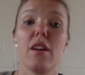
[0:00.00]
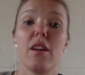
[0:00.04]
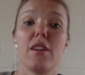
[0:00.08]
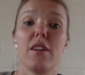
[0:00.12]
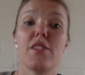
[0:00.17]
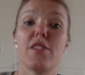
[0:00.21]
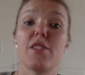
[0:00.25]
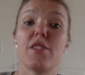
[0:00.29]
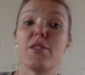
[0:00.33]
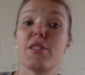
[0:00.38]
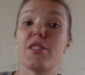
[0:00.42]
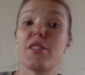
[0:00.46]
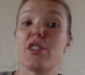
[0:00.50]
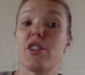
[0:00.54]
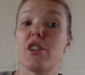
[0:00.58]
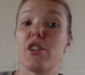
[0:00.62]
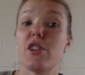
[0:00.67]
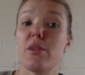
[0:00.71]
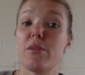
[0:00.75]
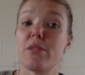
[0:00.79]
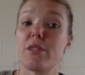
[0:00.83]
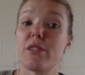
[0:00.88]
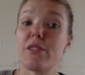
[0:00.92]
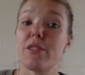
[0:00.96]
So in
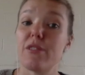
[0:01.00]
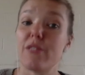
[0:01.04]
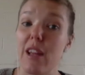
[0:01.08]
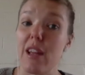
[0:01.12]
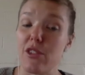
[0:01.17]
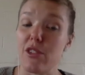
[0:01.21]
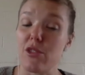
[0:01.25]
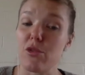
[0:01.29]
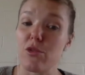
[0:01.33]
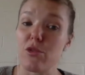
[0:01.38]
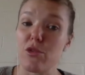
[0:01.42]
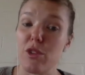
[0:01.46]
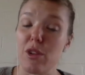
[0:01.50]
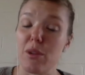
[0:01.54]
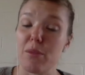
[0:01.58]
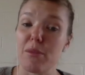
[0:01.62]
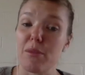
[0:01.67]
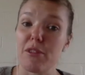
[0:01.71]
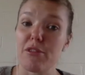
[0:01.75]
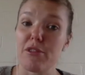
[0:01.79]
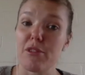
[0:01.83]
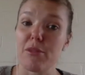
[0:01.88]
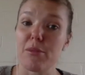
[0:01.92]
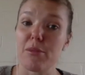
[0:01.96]
terms of natural
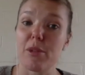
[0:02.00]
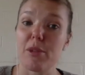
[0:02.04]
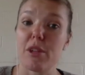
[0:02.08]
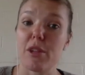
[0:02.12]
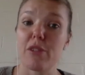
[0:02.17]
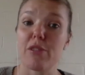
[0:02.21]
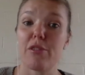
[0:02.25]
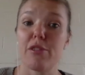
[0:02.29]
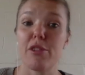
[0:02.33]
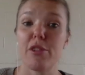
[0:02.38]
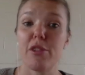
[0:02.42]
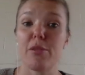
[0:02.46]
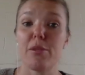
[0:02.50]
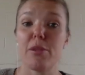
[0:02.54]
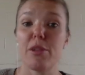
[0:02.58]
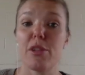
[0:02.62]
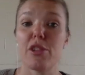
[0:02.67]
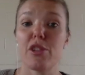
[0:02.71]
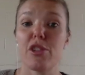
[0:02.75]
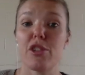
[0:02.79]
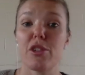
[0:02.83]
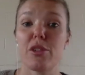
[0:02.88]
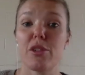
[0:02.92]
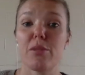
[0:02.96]
treatment for blocked
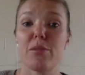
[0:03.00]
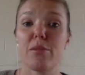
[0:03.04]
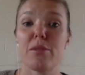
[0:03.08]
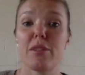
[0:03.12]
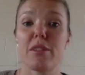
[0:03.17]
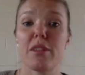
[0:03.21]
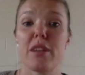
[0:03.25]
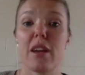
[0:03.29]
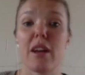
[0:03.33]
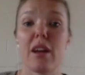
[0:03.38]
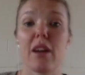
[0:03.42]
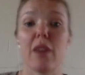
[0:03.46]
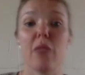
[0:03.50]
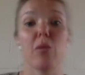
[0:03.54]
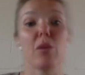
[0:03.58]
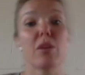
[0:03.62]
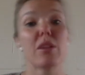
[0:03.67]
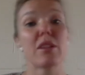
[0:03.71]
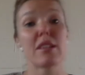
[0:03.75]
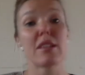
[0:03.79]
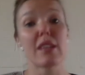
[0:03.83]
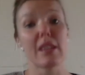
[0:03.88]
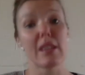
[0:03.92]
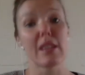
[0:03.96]
fallopian tubes,
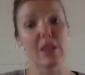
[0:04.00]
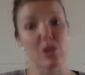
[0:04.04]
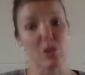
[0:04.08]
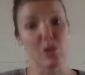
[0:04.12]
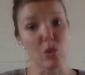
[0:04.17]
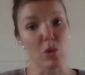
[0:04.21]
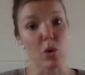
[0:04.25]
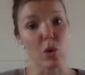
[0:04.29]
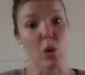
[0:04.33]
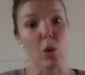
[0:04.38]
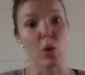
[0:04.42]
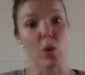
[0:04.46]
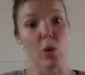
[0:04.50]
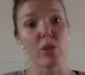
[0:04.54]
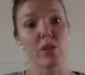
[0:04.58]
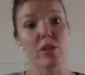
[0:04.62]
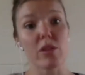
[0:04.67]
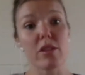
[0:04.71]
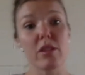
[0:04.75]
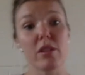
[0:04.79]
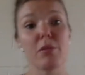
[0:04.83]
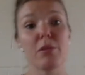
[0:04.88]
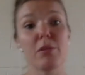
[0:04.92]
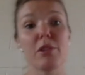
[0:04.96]
once the initial cause
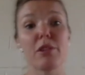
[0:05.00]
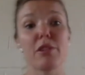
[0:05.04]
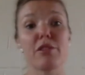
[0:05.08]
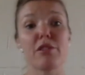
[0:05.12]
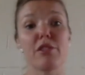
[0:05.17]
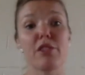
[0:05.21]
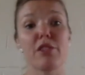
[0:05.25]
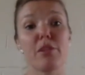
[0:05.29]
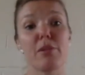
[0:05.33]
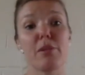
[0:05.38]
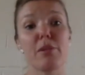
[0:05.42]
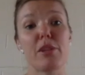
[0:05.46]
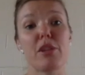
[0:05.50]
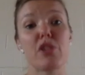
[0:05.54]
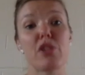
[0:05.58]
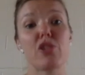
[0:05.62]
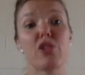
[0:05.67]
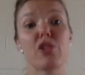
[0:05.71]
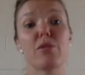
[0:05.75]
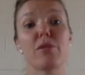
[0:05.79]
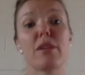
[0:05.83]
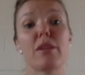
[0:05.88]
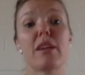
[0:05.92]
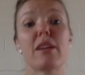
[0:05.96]
of the blocked fallopian
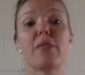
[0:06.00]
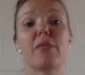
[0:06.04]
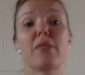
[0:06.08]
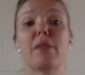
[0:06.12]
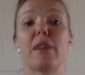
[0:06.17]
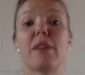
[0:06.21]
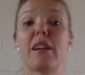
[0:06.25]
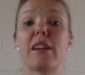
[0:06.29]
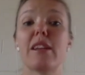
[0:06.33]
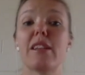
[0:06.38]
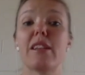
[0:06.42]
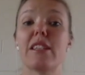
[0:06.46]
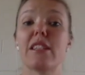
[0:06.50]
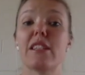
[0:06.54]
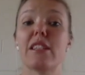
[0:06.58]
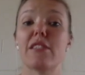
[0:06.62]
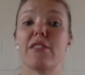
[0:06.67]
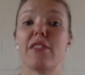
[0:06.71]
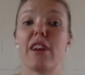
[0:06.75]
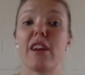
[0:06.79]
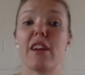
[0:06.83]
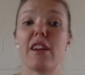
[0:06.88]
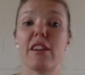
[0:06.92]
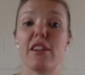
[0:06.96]
tubes has been
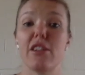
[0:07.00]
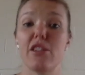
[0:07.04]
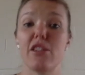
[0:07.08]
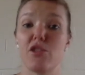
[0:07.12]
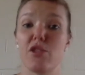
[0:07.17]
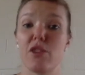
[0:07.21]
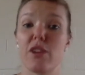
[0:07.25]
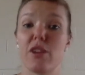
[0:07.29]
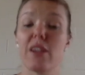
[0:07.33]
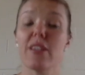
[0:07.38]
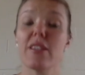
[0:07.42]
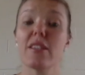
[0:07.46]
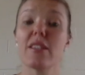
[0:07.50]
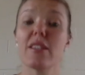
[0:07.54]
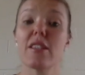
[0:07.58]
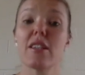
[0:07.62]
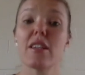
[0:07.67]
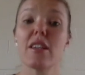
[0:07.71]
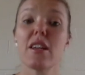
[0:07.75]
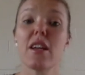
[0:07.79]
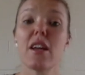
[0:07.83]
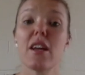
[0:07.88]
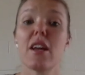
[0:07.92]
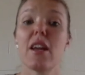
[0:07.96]
identified and addressed,
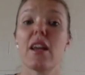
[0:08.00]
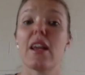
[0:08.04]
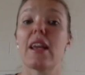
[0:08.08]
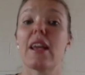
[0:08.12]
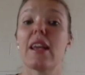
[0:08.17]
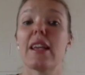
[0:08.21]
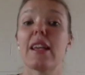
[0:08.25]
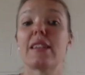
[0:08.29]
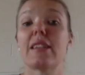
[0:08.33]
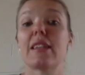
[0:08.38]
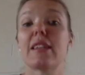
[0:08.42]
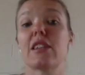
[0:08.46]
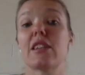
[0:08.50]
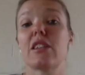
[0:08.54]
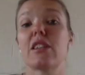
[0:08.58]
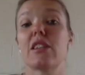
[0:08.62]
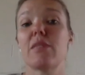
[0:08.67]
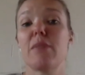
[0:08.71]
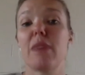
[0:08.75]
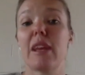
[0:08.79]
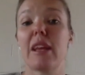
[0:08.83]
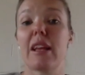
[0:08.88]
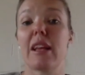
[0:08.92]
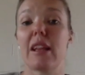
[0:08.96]
it is actually
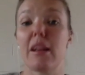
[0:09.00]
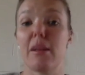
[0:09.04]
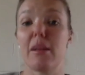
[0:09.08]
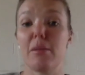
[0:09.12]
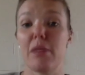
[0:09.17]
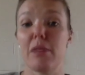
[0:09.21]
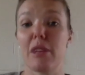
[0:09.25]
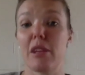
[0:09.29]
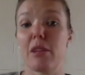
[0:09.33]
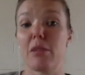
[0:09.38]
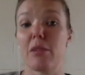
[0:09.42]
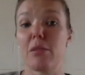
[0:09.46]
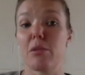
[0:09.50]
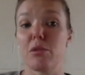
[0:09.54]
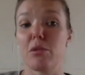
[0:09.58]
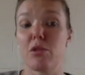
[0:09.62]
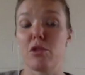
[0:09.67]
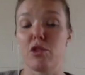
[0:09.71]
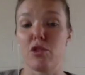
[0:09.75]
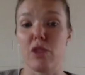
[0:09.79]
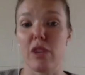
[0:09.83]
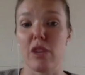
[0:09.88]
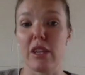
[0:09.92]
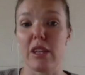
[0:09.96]
medically applicable
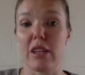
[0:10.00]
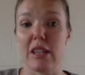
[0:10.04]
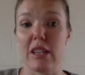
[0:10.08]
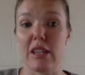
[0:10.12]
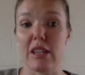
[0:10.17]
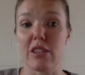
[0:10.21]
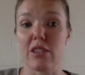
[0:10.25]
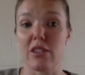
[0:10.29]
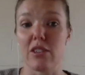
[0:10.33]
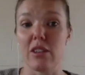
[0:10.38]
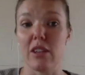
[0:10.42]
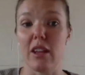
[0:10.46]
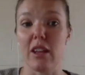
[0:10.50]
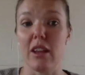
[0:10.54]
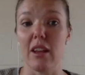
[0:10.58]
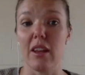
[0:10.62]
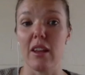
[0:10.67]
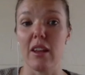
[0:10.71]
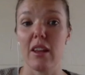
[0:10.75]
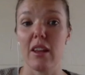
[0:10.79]
to treat naturally.